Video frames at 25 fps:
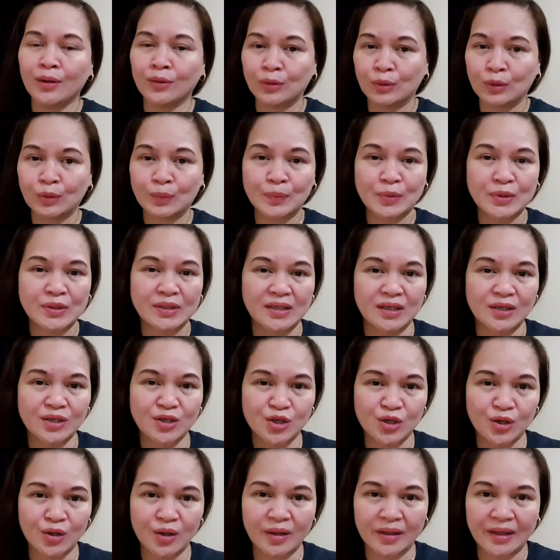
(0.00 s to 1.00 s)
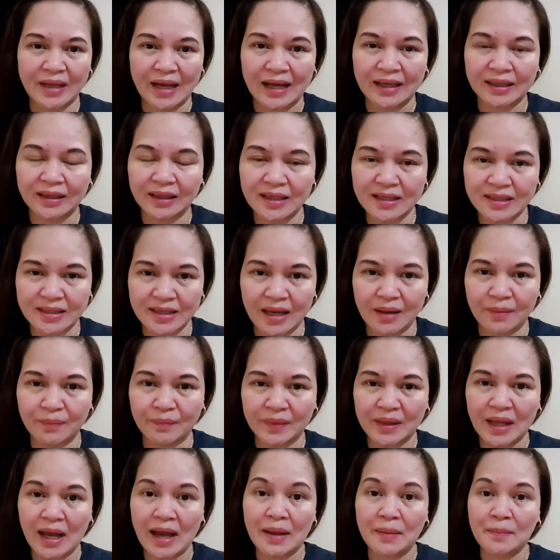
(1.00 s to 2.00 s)
two positions at the same
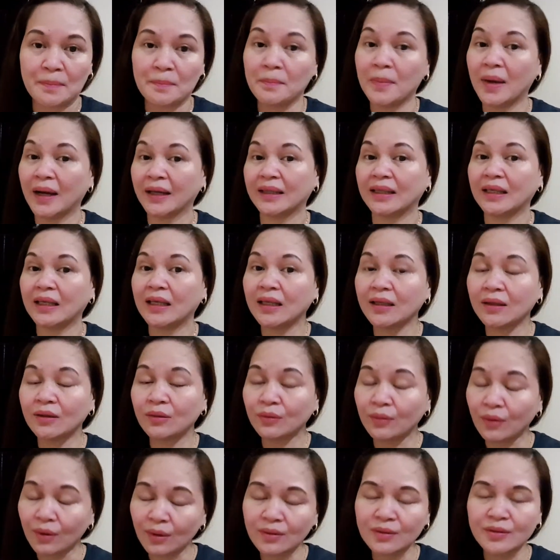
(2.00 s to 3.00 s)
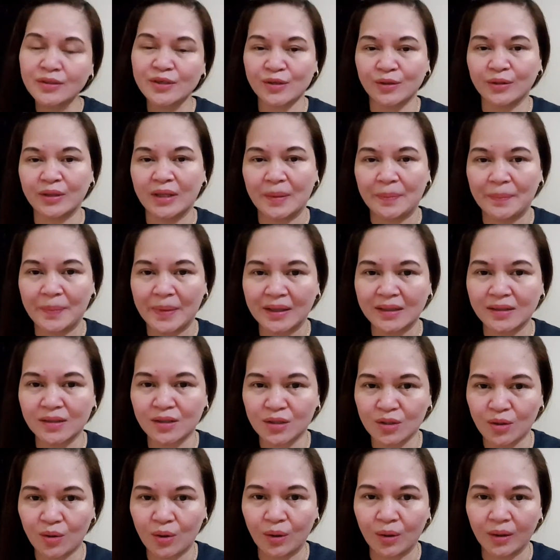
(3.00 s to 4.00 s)
time. But it also depends
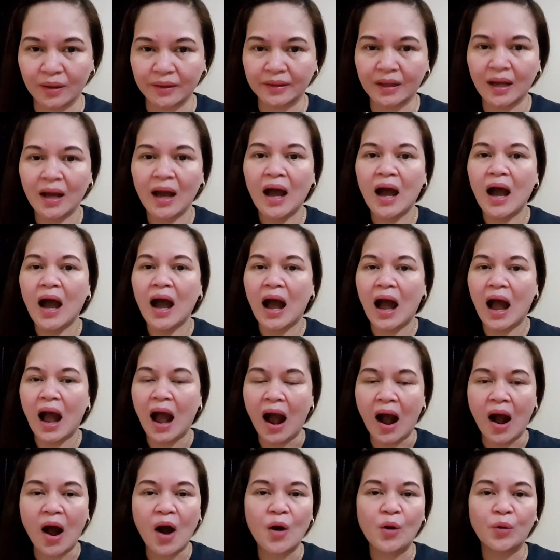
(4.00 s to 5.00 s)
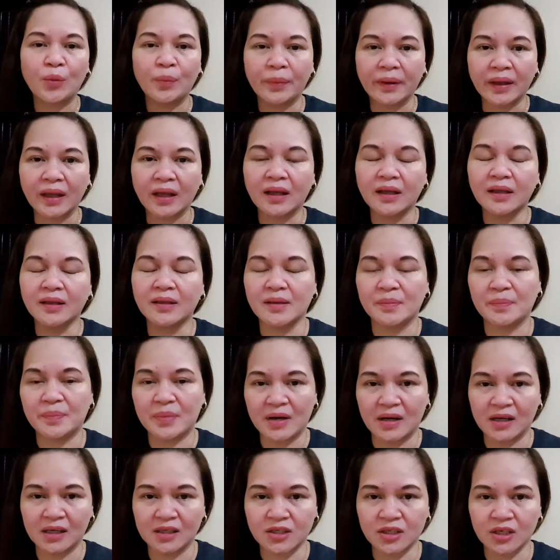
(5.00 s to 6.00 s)
on how big the
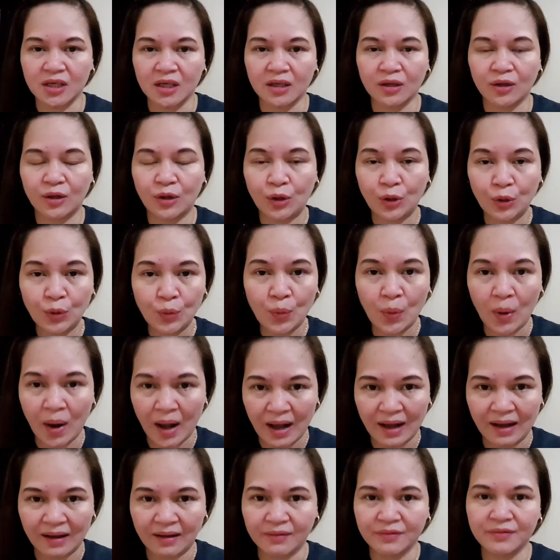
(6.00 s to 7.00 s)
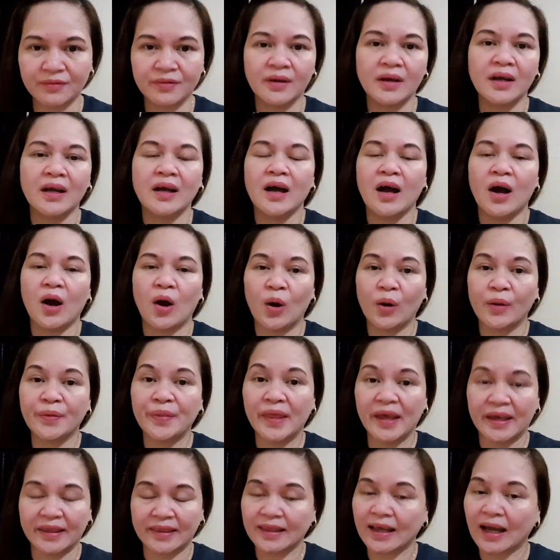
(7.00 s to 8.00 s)
project you have on
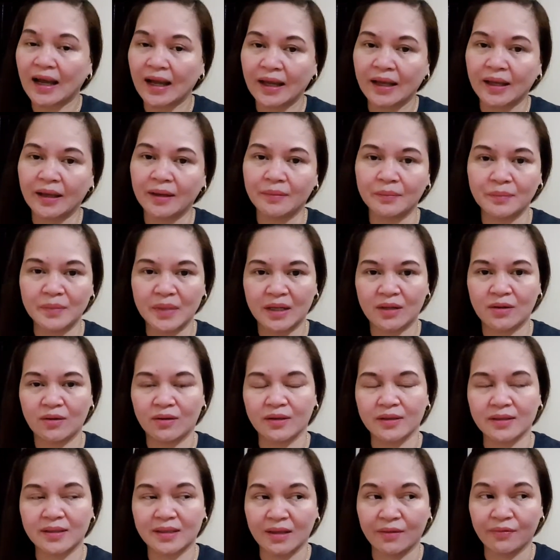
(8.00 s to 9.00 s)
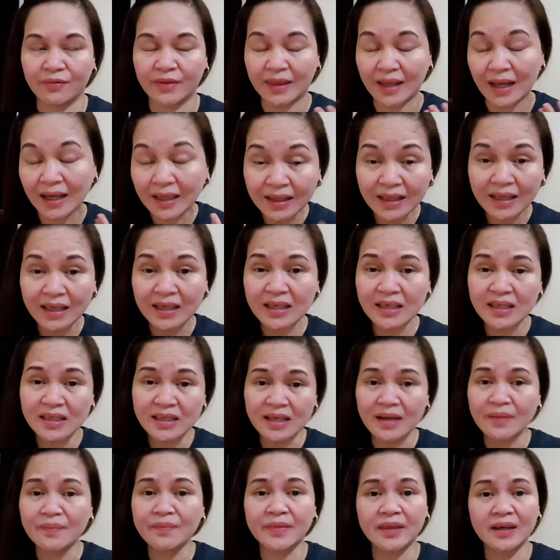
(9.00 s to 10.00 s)
the time, because if that is
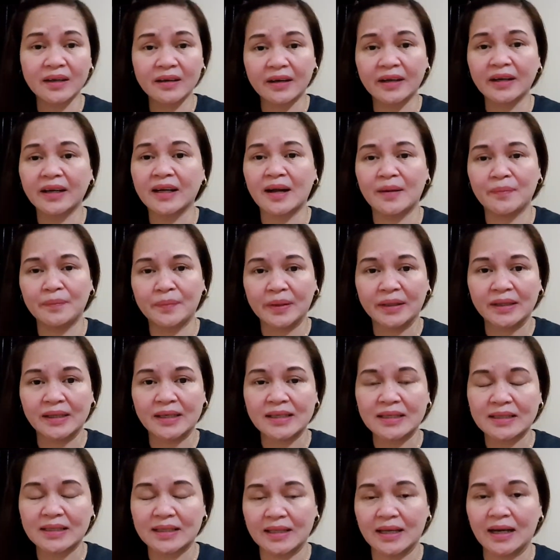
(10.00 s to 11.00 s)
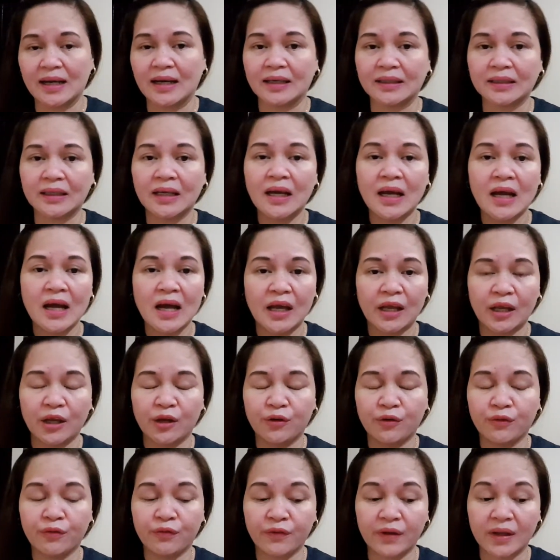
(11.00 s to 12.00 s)
there are companies that
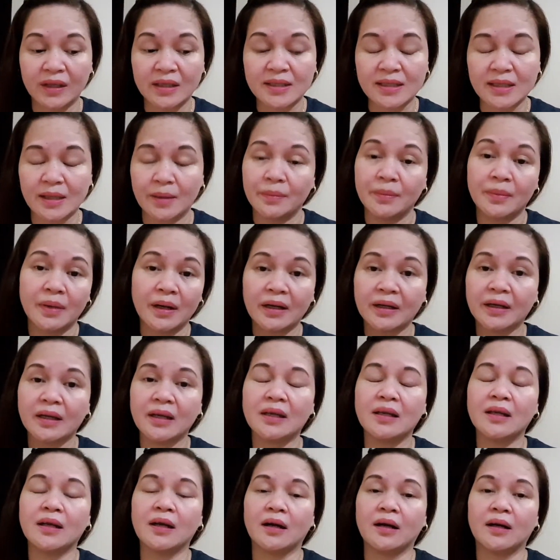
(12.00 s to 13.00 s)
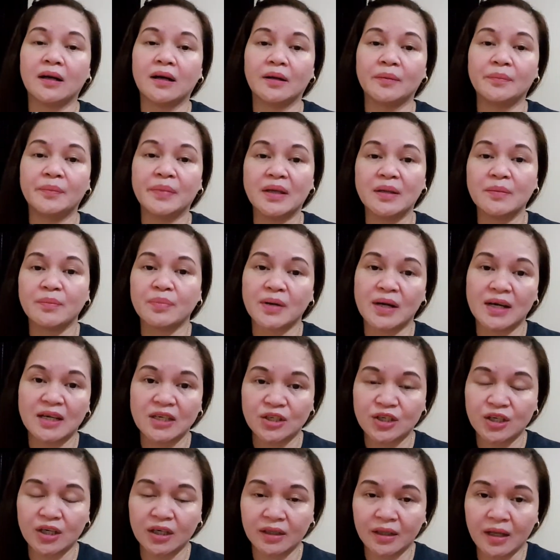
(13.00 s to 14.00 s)
if it's a very big
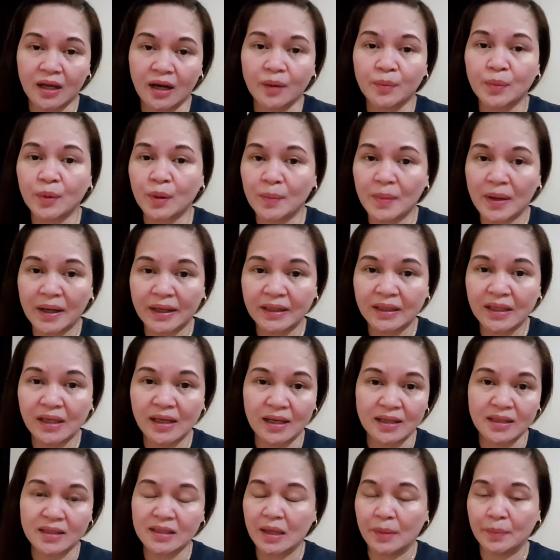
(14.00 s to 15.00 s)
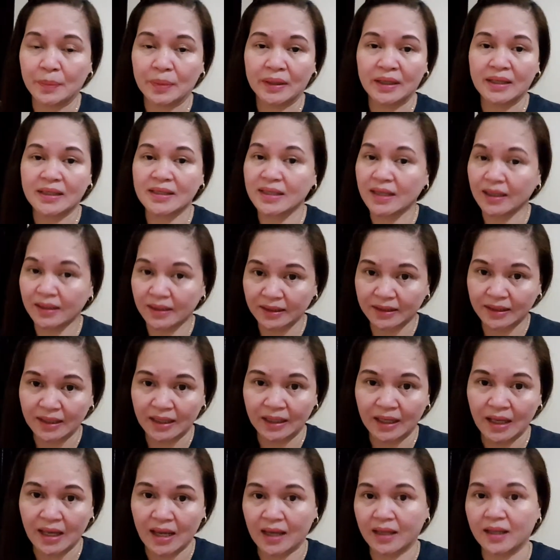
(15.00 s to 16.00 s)
project, they are providing a separate
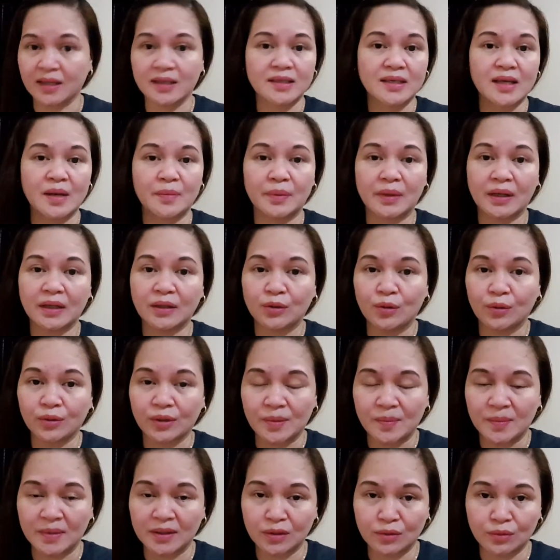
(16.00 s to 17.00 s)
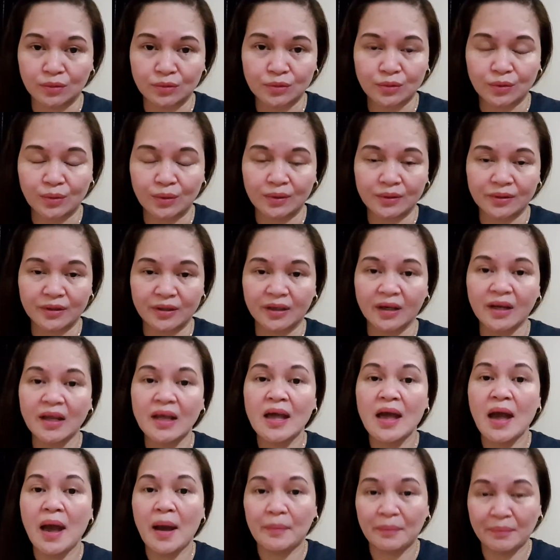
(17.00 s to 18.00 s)
secretary and a separate document controller.
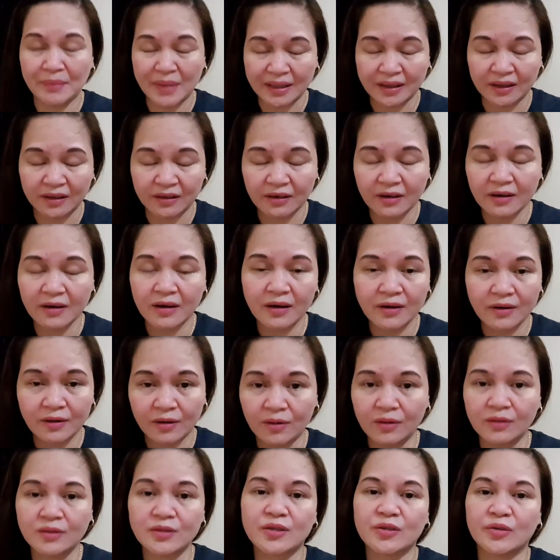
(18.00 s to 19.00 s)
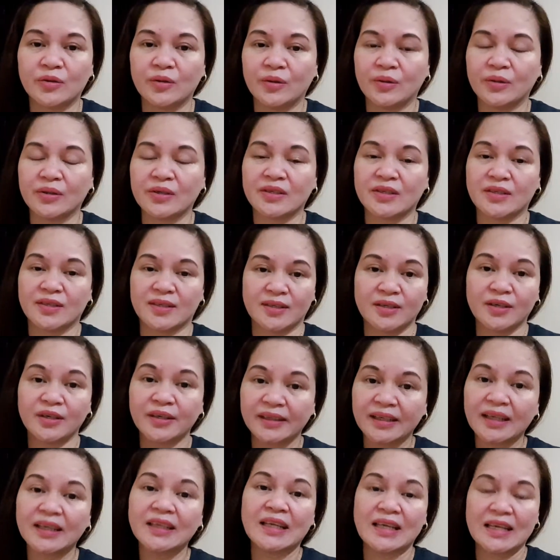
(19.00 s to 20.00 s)
But there are also
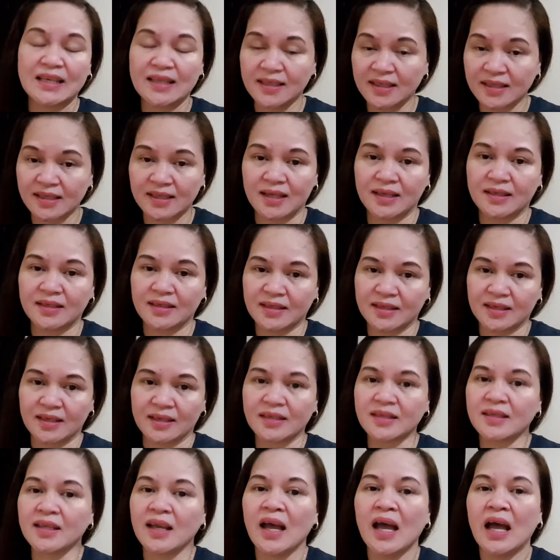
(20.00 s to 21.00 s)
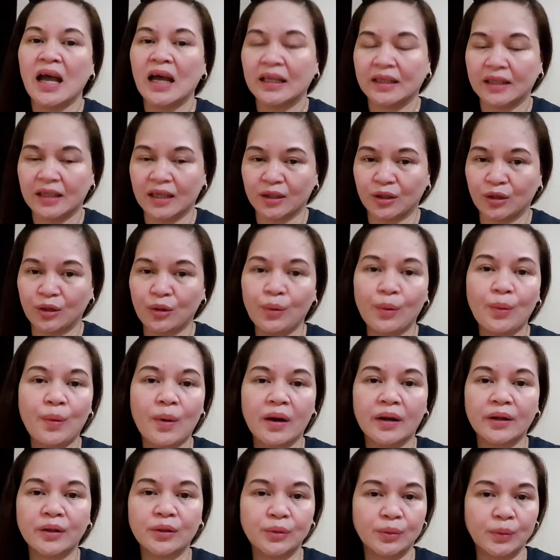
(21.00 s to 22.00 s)
certain instances that you
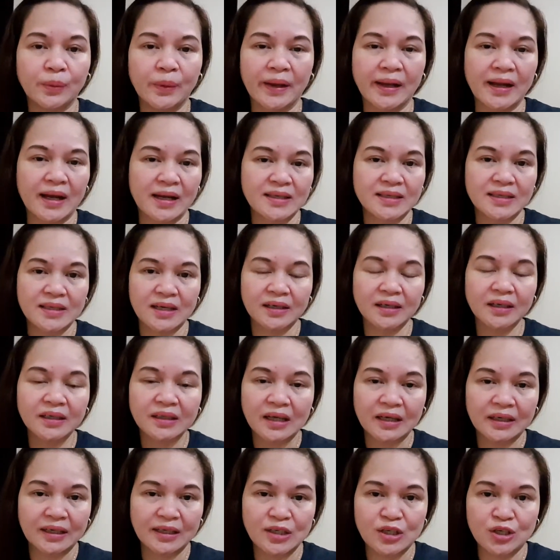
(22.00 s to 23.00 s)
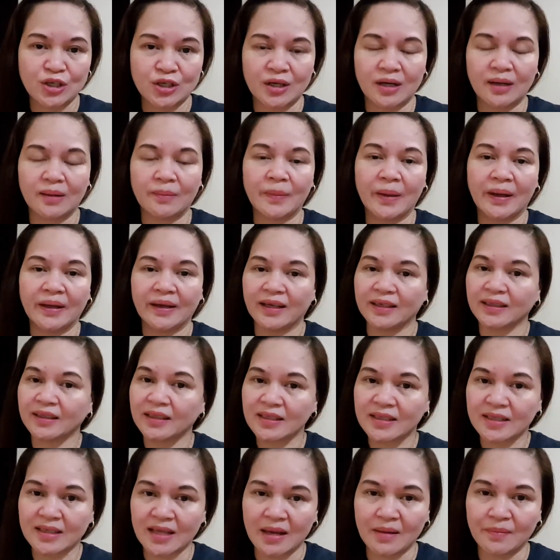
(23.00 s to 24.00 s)
are doing a secretary job and at the
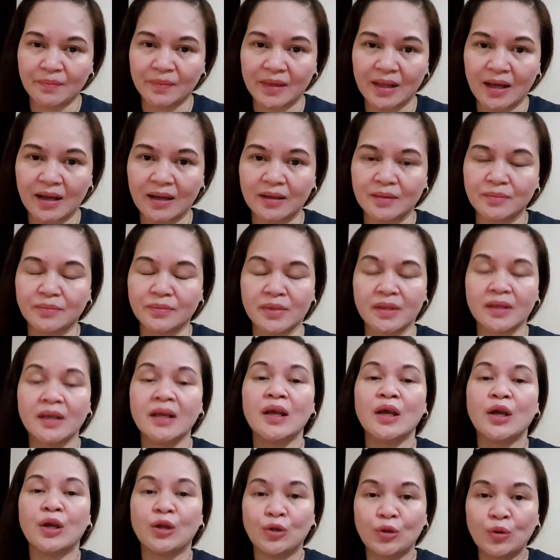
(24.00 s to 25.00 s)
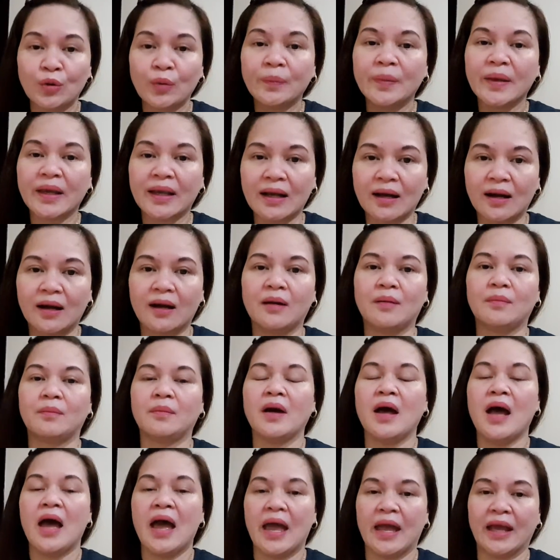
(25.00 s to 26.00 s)
same time you become
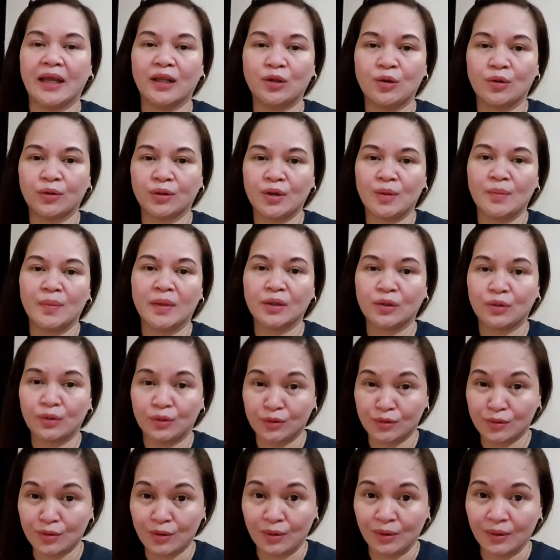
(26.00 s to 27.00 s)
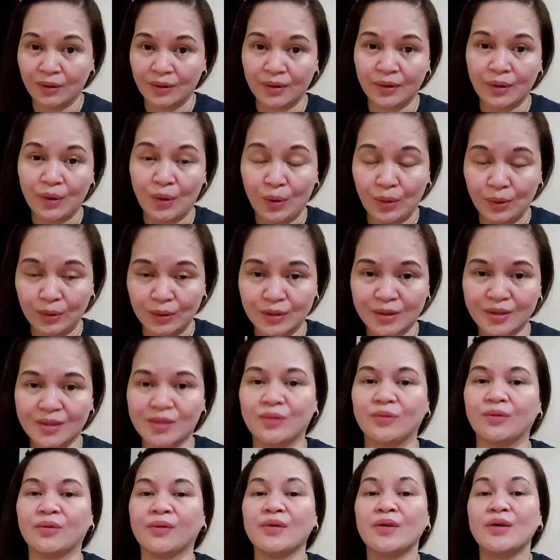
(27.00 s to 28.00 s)
a document controller
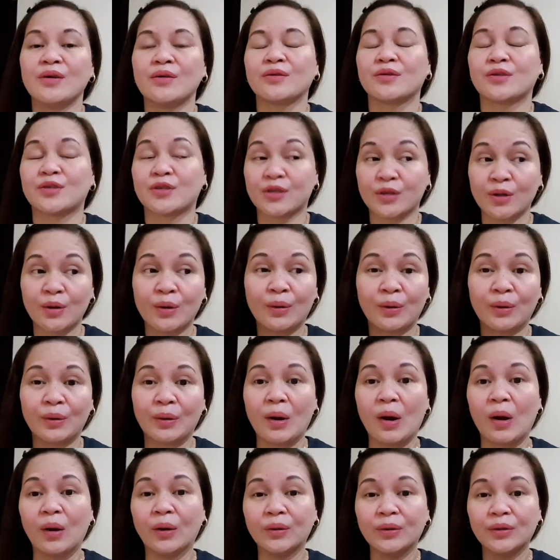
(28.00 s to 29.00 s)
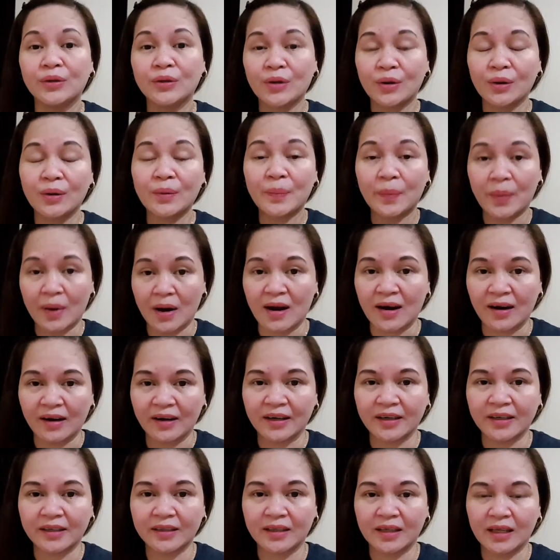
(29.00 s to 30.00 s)
also. So on your
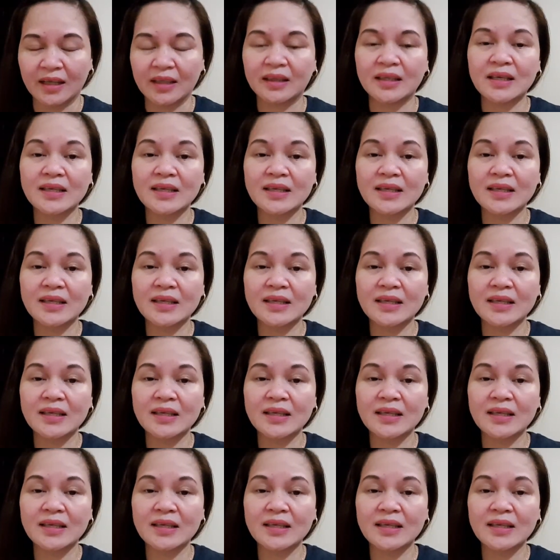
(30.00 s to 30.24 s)
part, it